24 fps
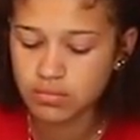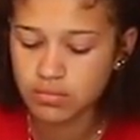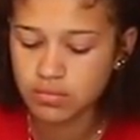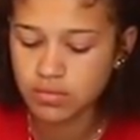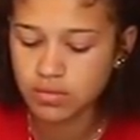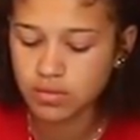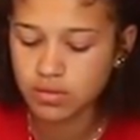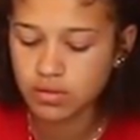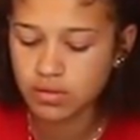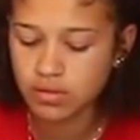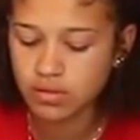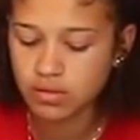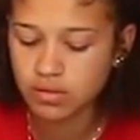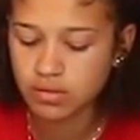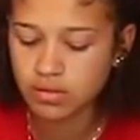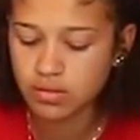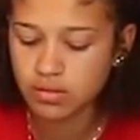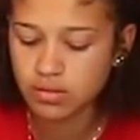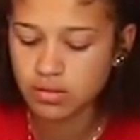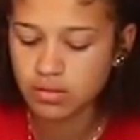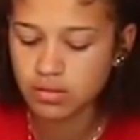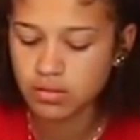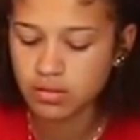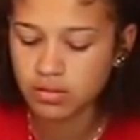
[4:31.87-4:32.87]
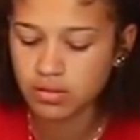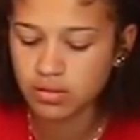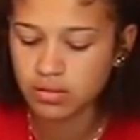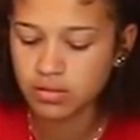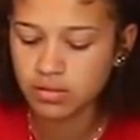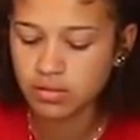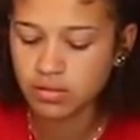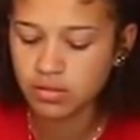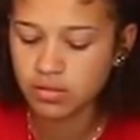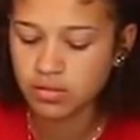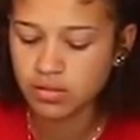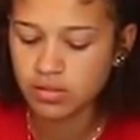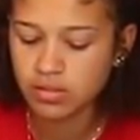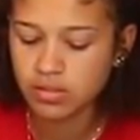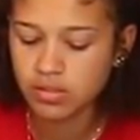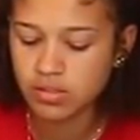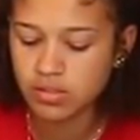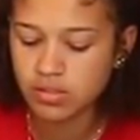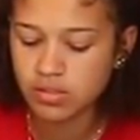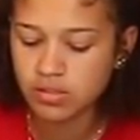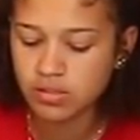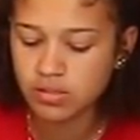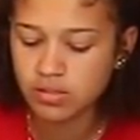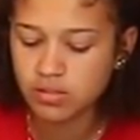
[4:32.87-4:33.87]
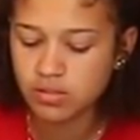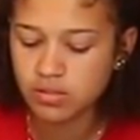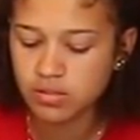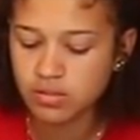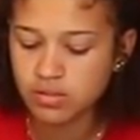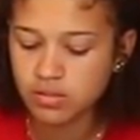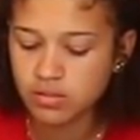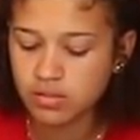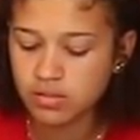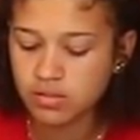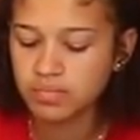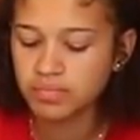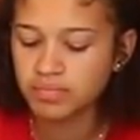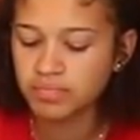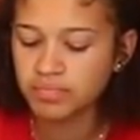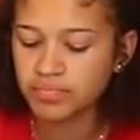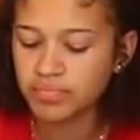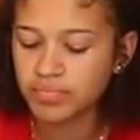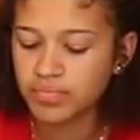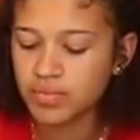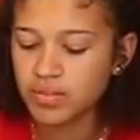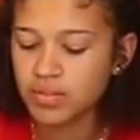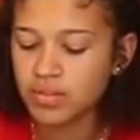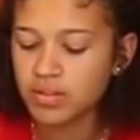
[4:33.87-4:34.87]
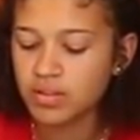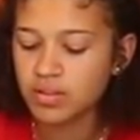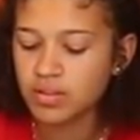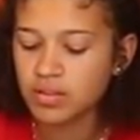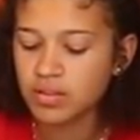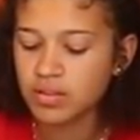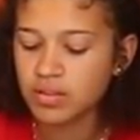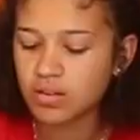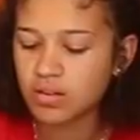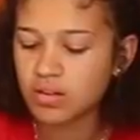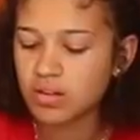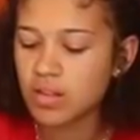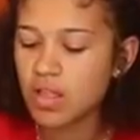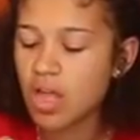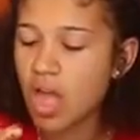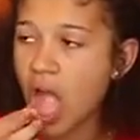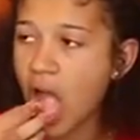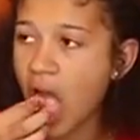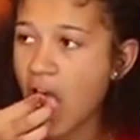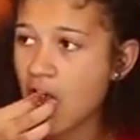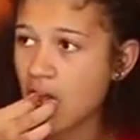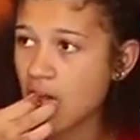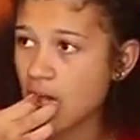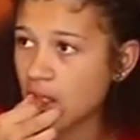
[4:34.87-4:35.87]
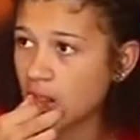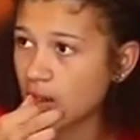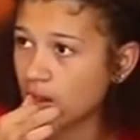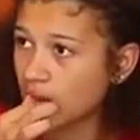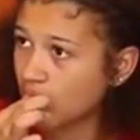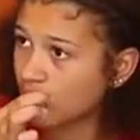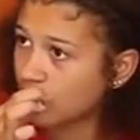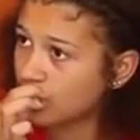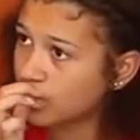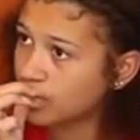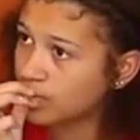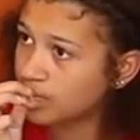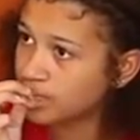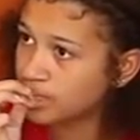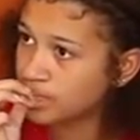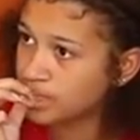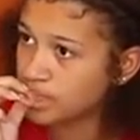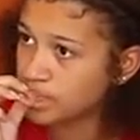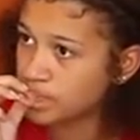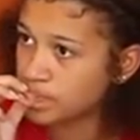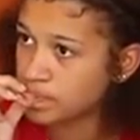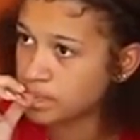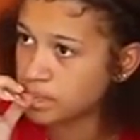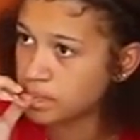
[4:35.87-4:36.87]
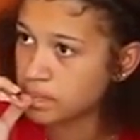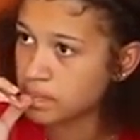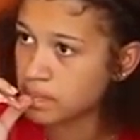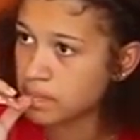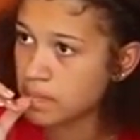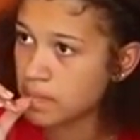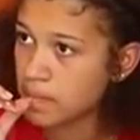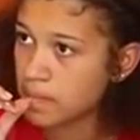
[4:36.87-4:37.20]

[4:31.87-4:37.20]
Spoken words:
The person shown says nothing.